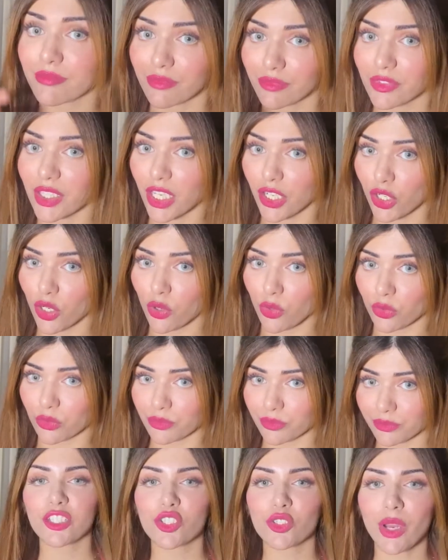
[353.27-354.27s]
They know.
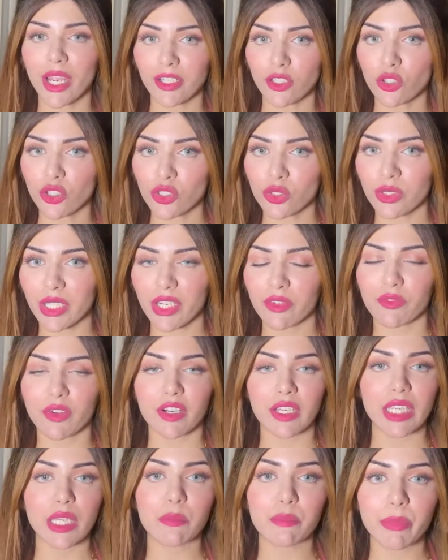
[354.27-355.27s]
Try not to get
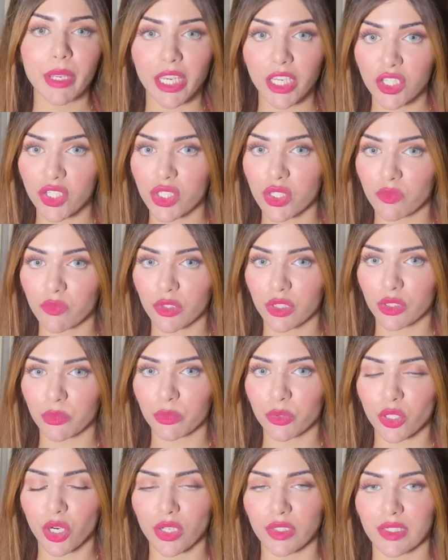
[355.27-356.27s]
very impatient with the
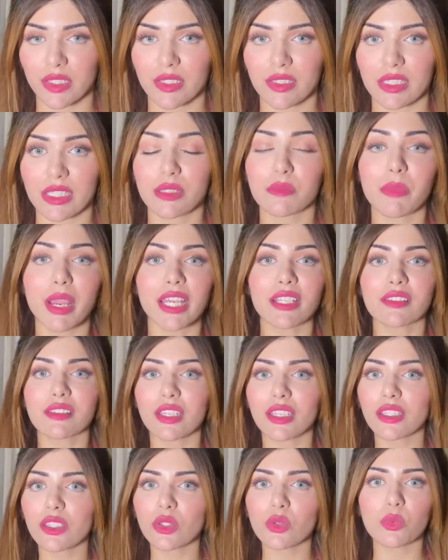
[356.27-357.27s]
process. It might
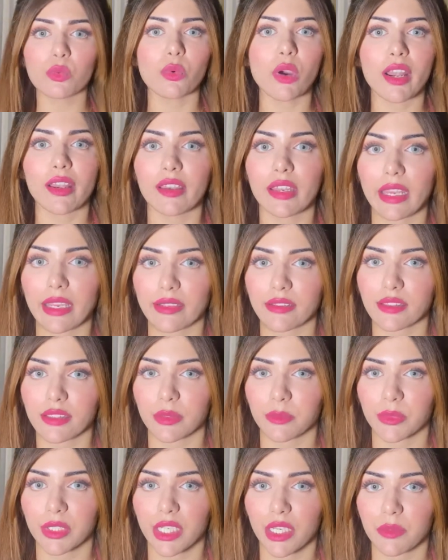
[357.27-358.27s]
take you one day
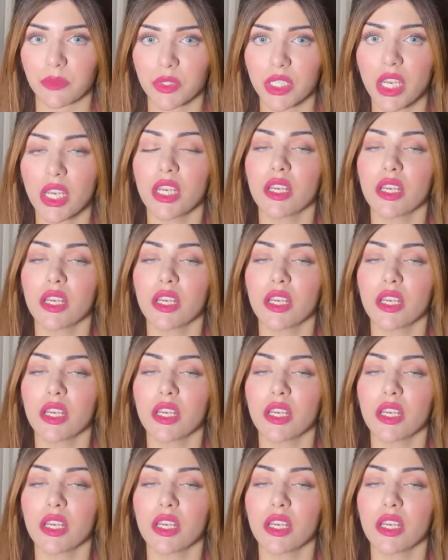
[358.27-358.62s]
sometimes.